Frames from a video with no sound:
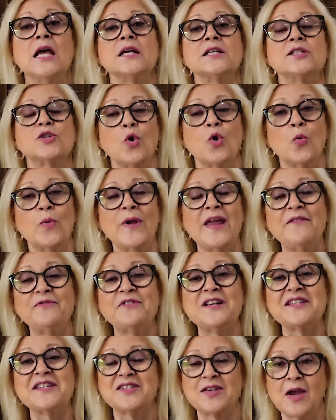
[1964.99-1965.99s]
So we've
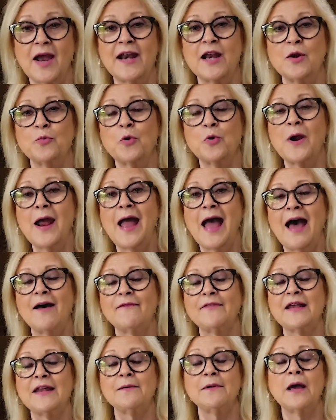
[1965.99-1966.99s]
decided we're
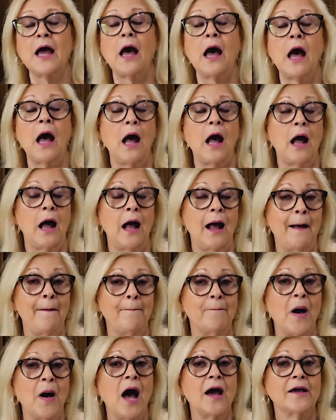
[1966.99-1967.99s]
having uh,
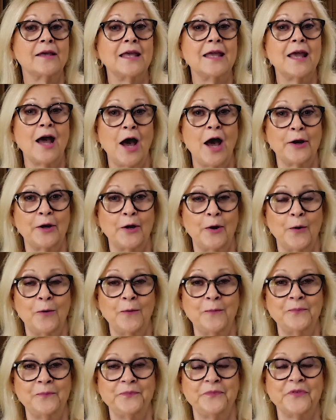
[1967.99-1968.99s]

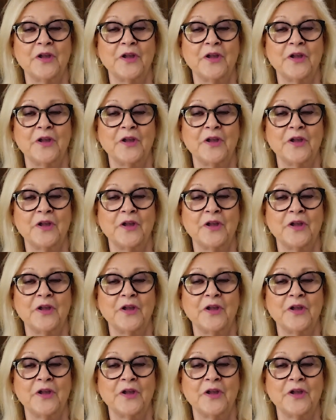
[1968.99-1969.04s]
macchiato,